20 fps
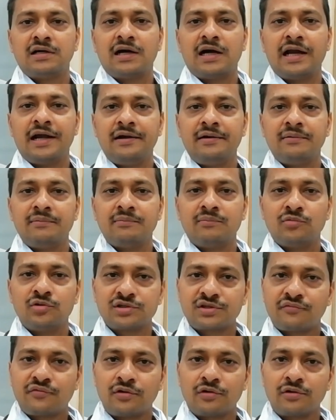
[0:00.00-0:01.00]
And
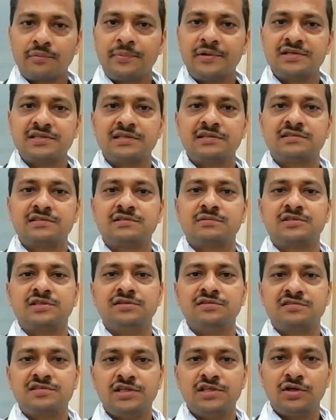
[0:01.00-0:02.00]
most of our patients,
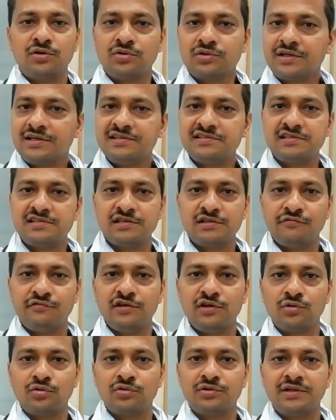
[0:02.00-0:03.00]
since they know the disease,
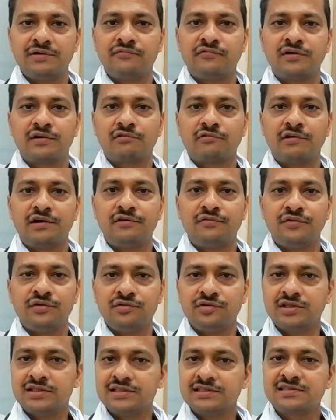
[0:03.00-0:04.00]
we know them for quite a few
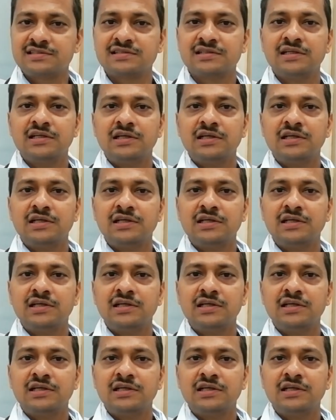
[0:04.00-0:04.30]
years.